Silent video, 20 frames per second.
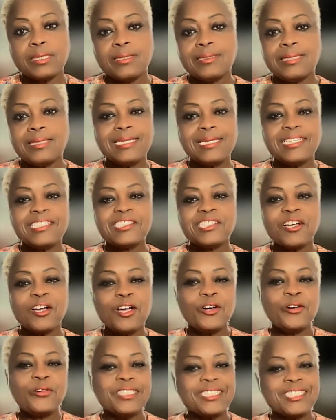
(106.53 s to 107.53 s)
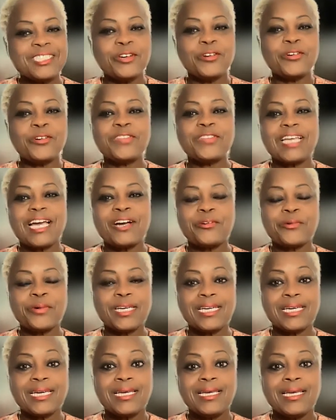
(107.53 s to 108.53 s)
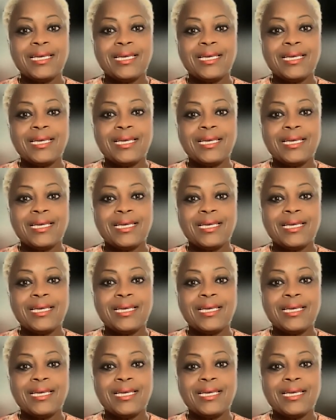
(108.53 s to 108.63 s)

That doesn't always go that way.